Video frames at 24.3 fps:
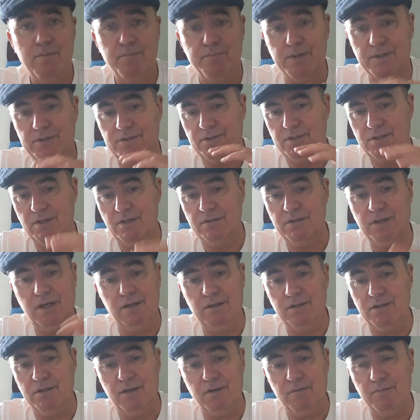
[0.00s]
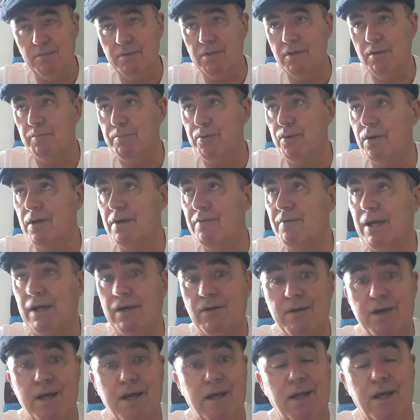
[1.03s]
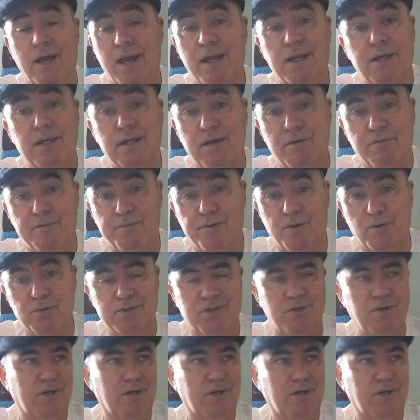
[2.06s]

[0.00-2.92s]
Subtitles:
But you put anything on it, any of your faults.